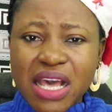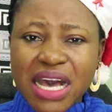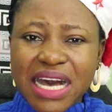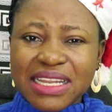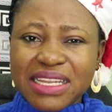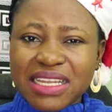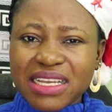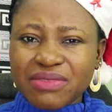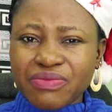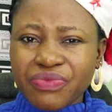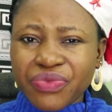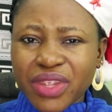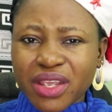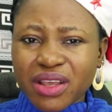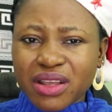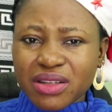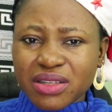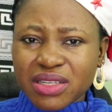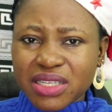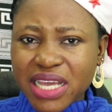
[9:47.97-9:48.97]
And then
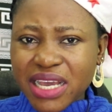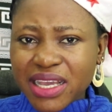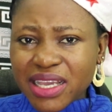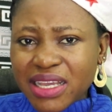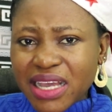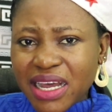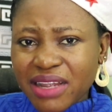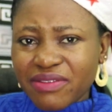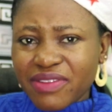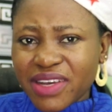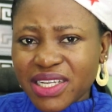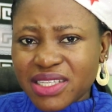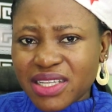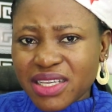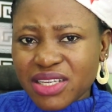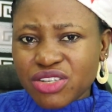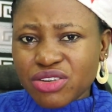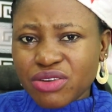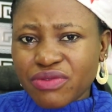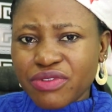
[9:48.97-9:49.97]
taking
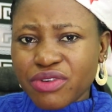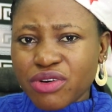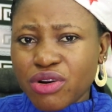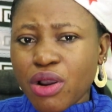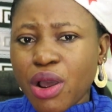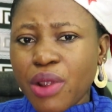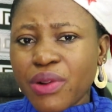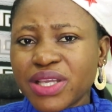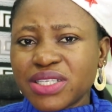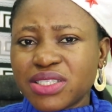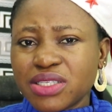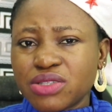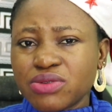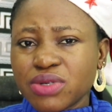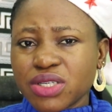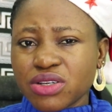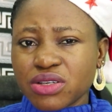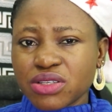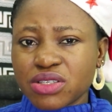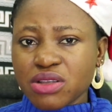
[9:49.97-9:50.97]
advantage of your current
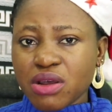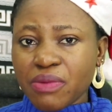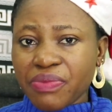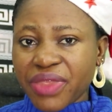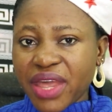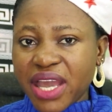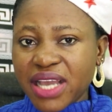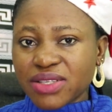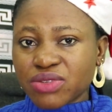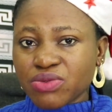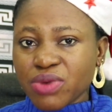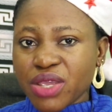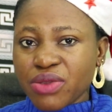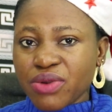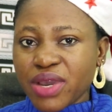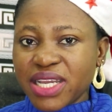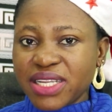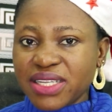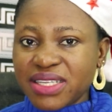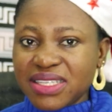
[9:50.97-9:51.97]
situation. Sometimes when
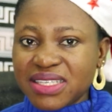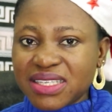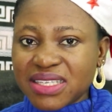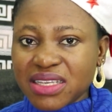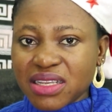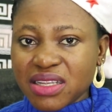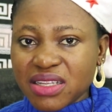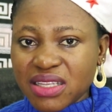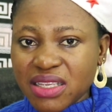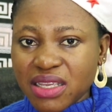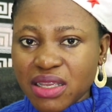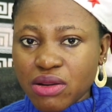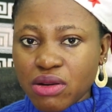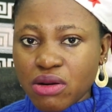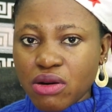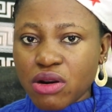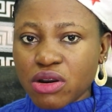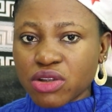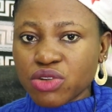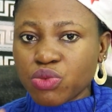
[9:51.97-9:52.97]
you are in this thing,
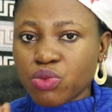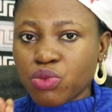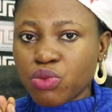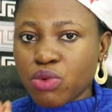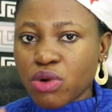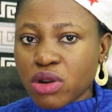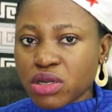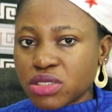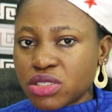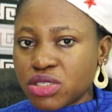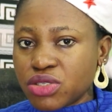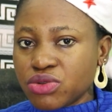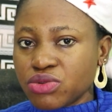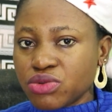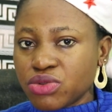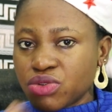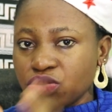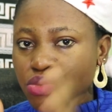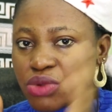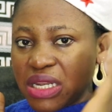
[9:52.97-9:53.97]
God wants
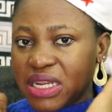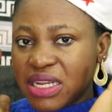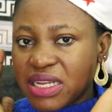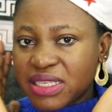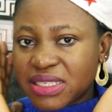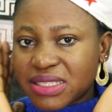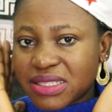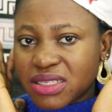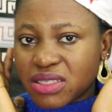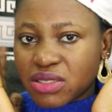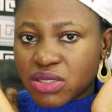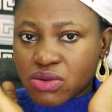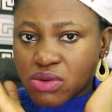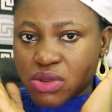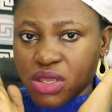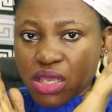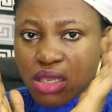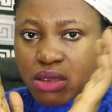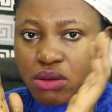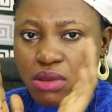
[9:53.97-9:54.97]
you to listen to
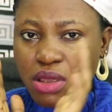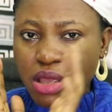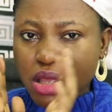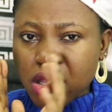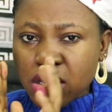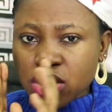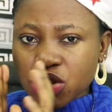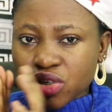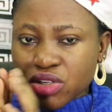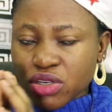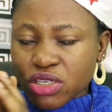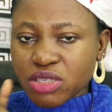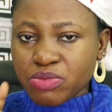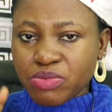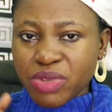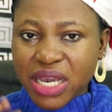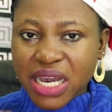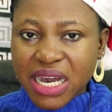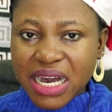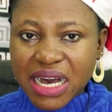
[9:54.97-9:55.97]
him.
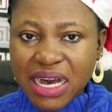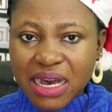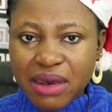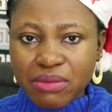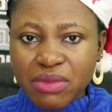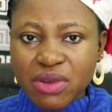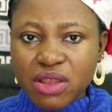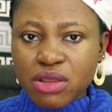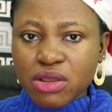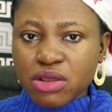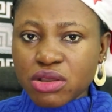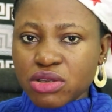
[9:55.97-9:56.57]
Just be calm.